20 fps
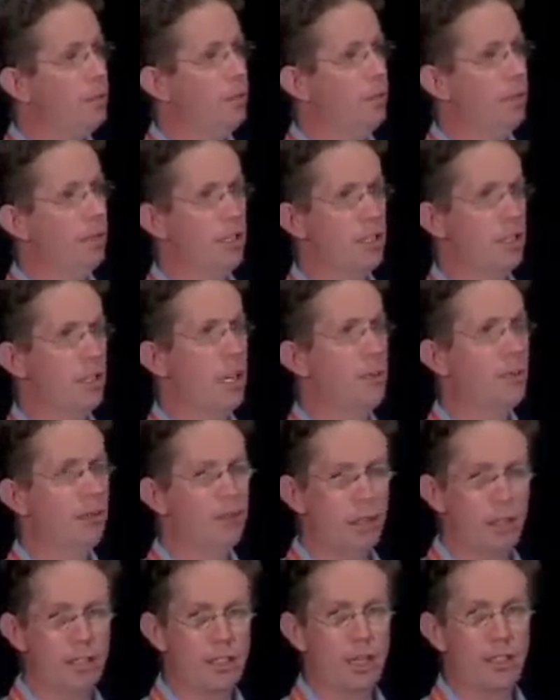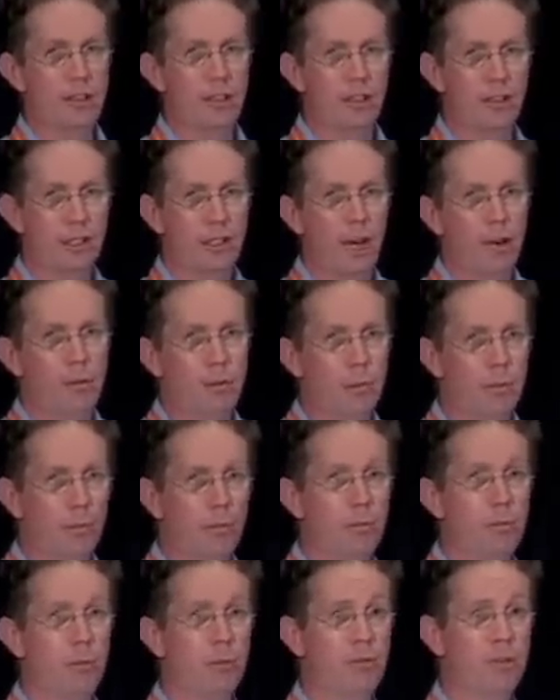There's a couple of others out there I can't remember
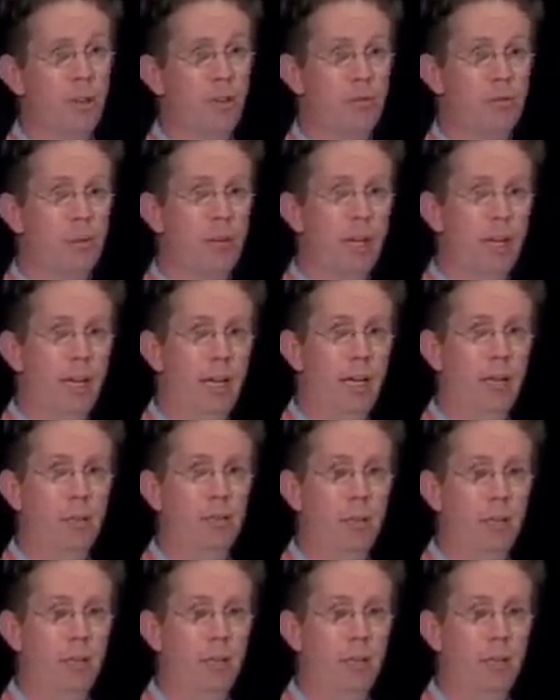off the top of my head,